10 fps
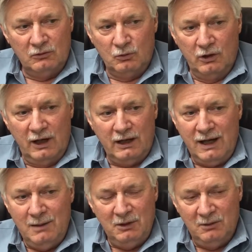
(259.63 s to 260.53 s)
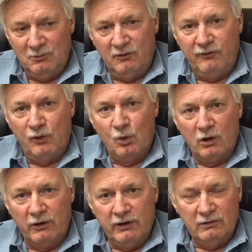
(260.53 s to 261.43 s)
when I came in
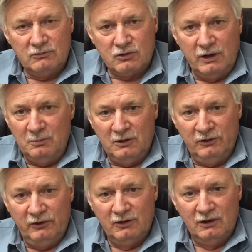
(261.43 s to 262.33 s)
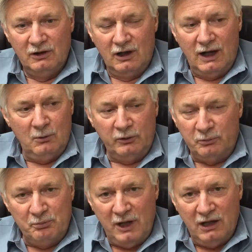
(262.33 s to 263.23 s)
before the treatments, I
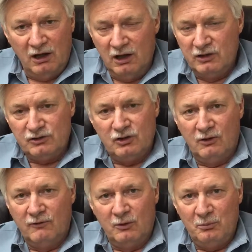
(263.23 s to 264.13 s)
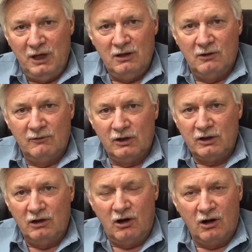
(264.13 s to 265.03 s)
was hunched over, bent over,
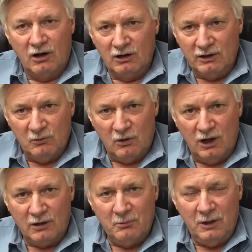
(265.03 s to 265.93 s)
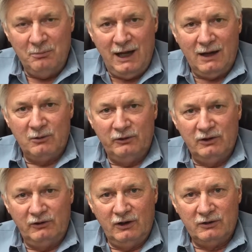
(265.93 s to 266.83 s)
could hardly walk. My back was
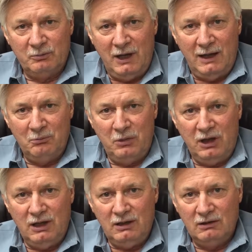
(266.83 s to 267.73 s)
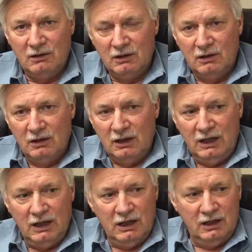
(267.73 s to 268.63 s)
in such bad pain.
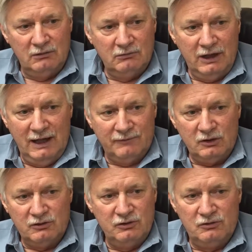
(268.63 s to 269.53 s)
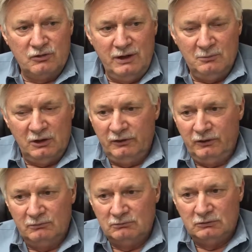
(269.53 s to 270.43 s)
And after 2
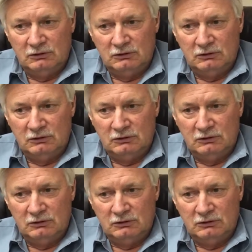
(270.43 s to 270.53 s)
treatments,